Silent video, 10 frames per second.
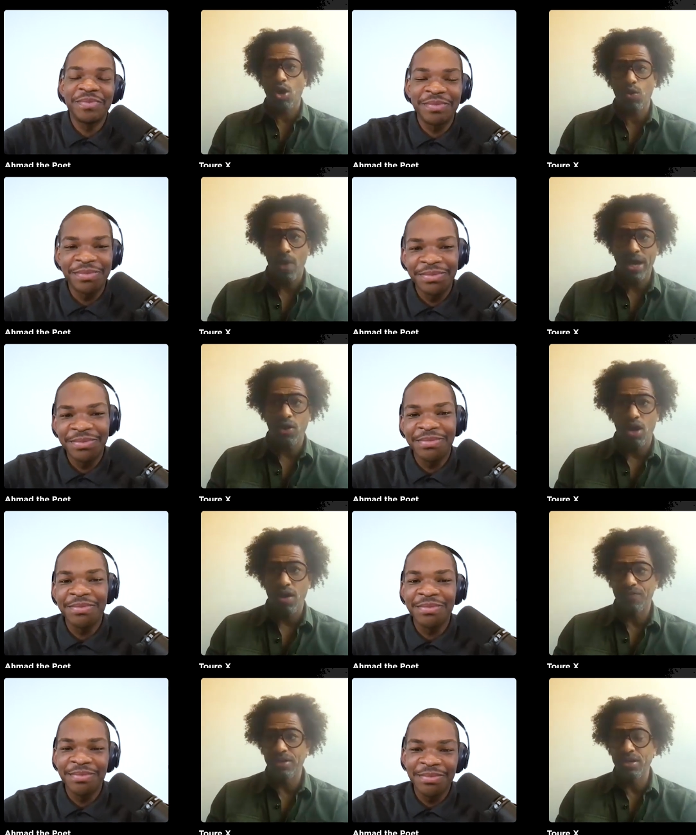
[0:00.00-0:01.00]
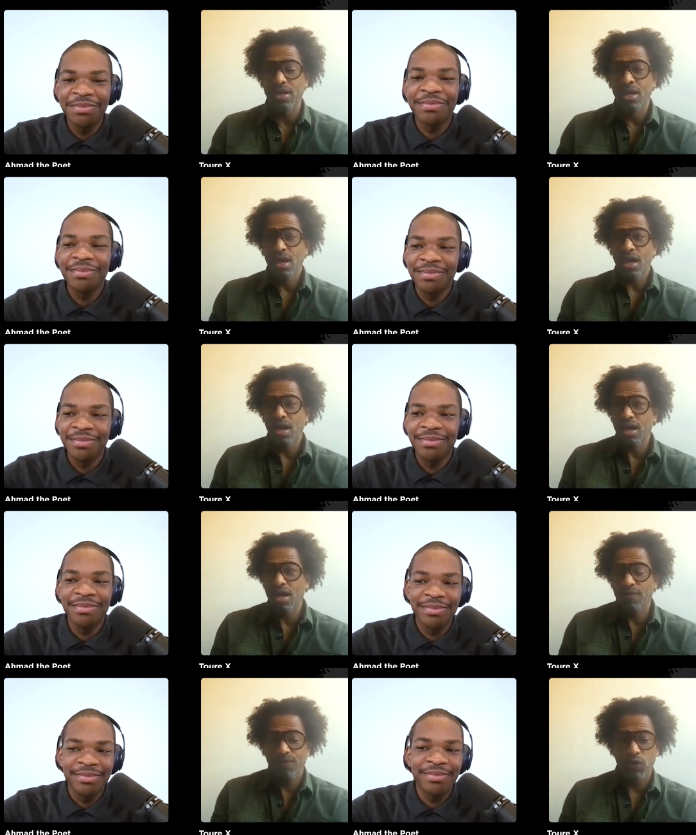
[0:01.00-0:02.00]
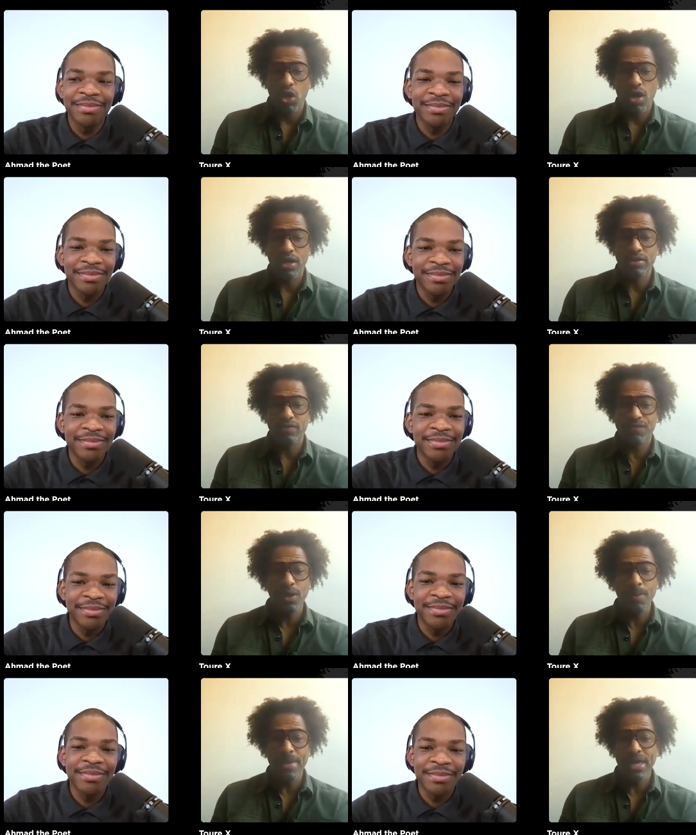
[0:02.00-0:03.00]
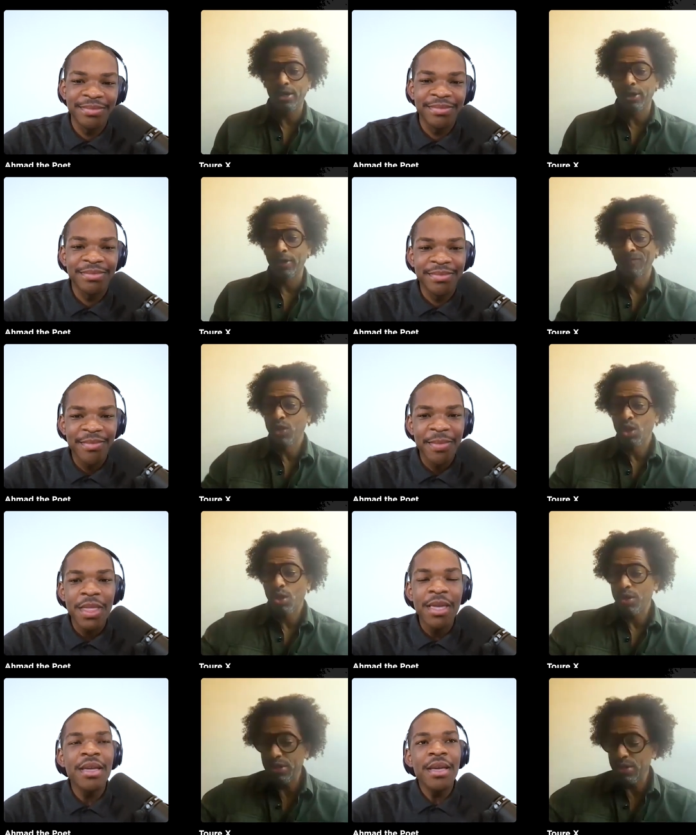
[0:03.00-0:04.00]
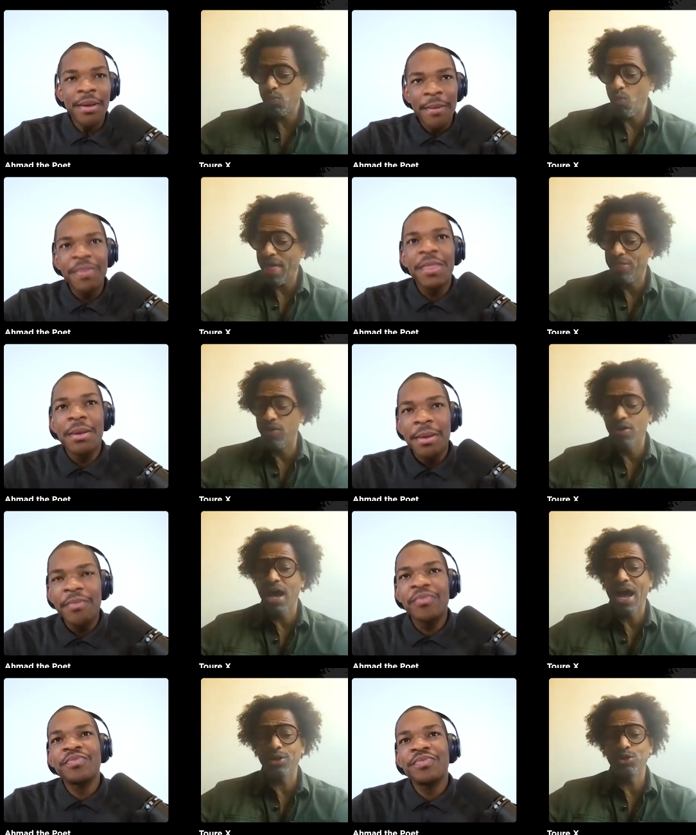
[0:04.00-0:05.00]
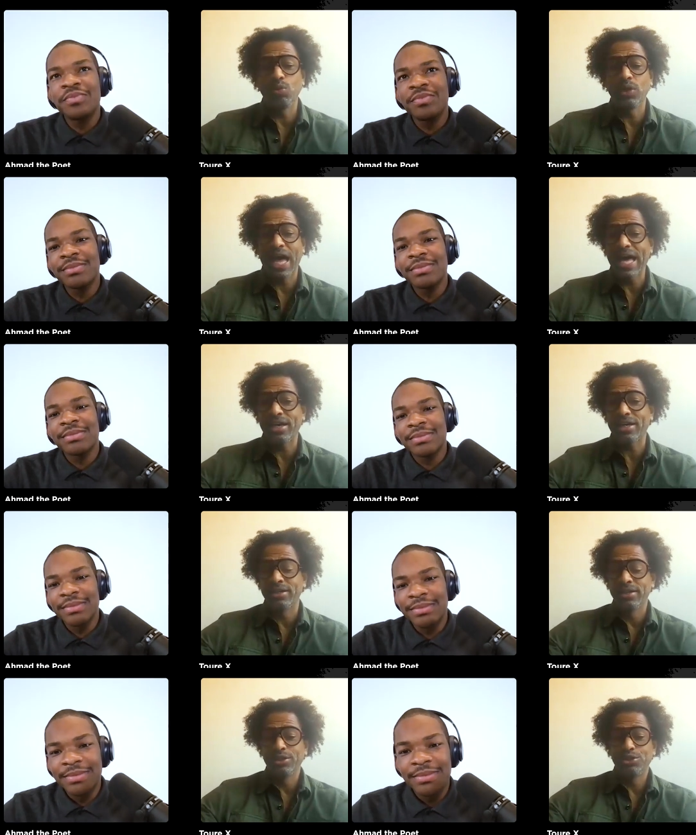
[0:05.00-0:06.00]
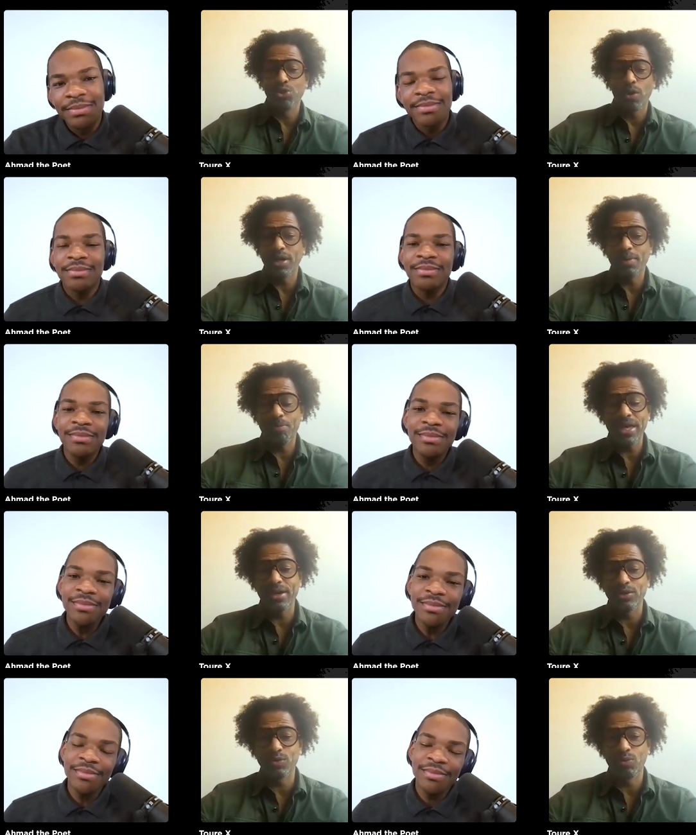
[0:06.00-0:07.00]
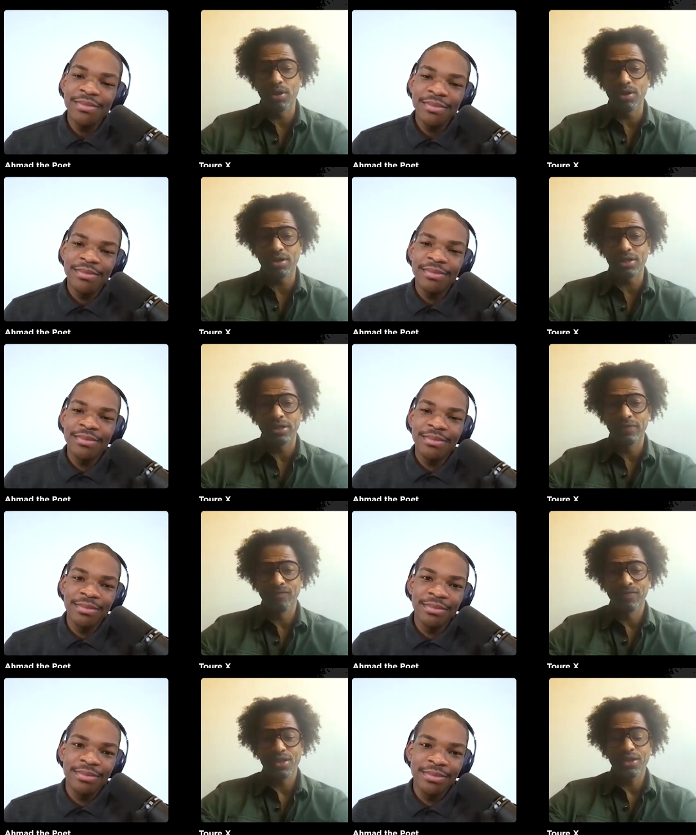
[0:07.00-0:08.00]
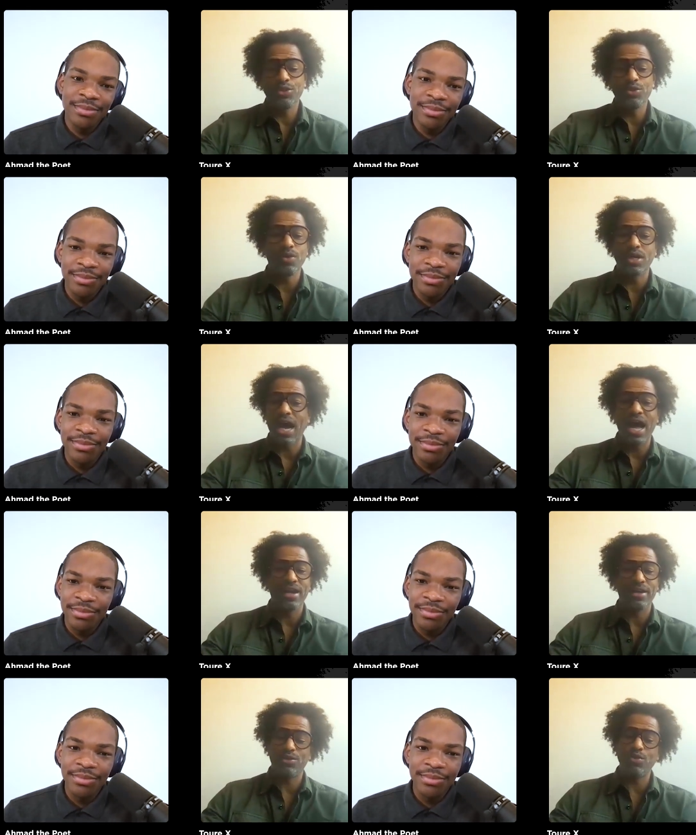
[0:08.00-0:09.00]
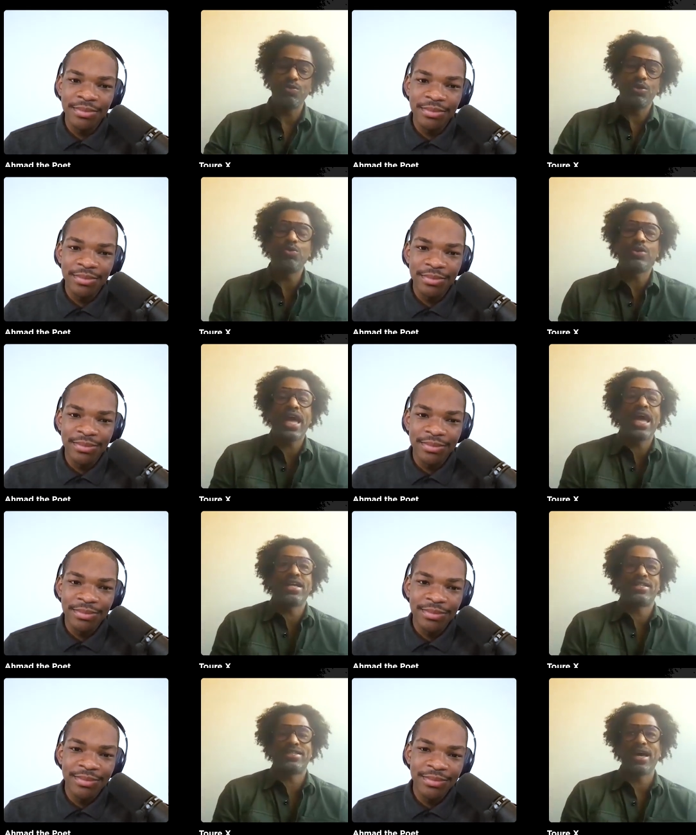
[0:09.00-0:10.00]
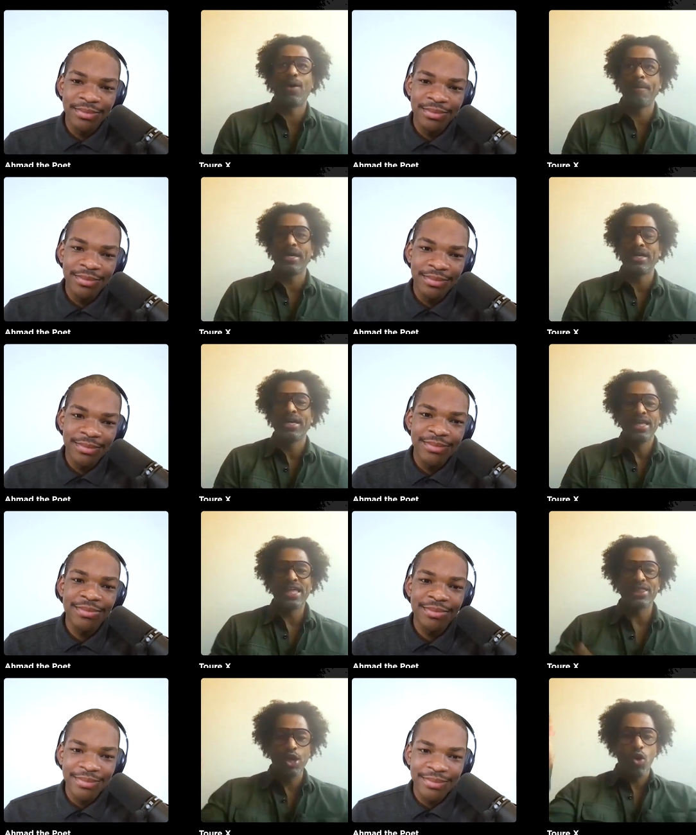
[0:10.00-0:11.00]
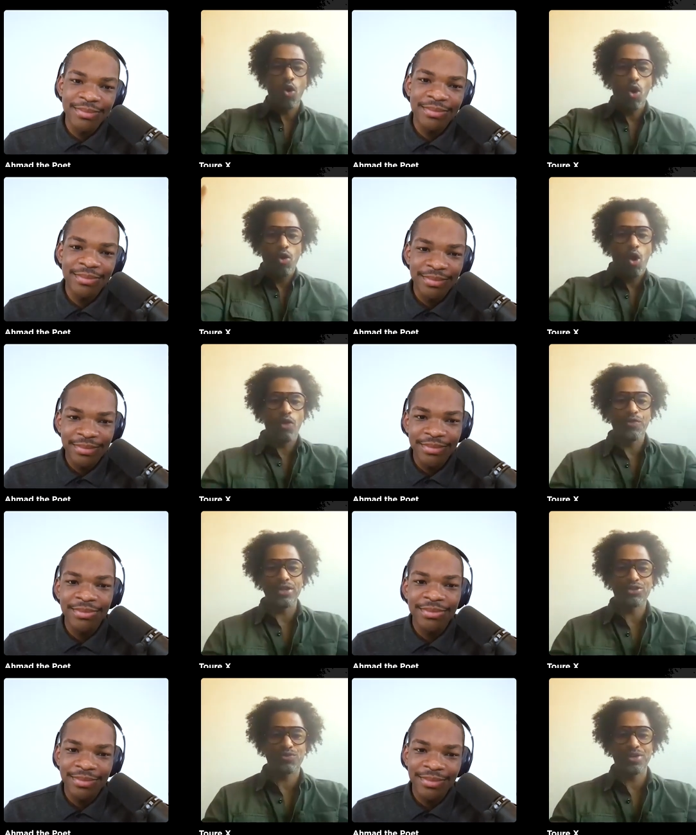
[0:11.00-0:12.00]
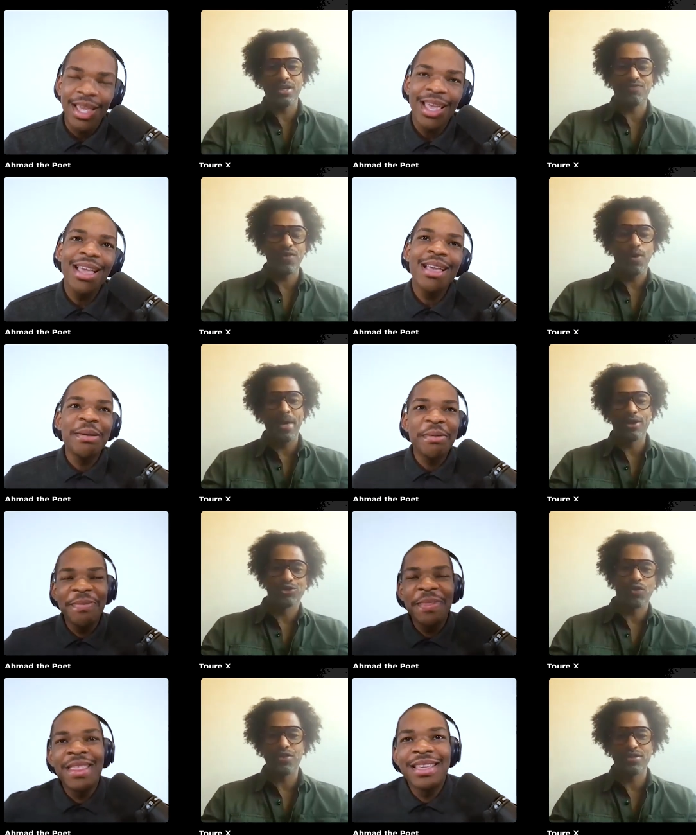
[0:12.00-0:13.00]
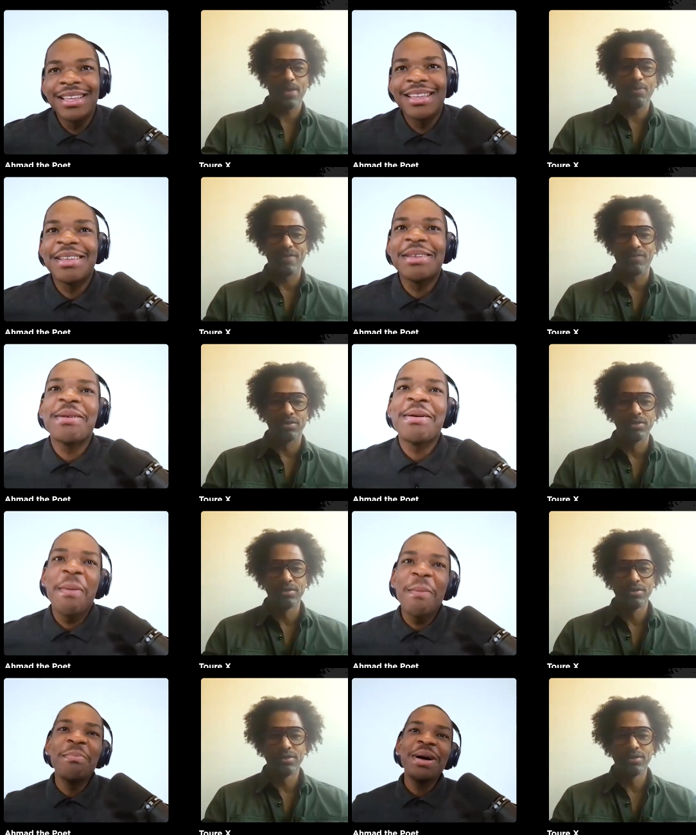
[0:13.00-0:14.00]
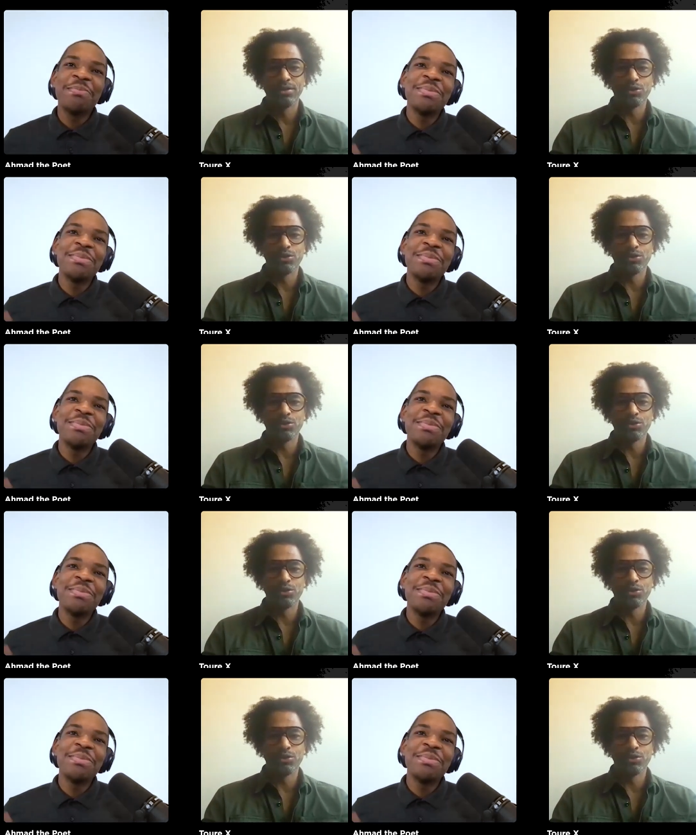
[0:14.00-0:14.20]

Speaker 1: quite often uh, a flawed filmmaker whether or not you like Jordan Peele's work. You gotta you you can't tell me that they're all all these three filmmakers are on the same level. But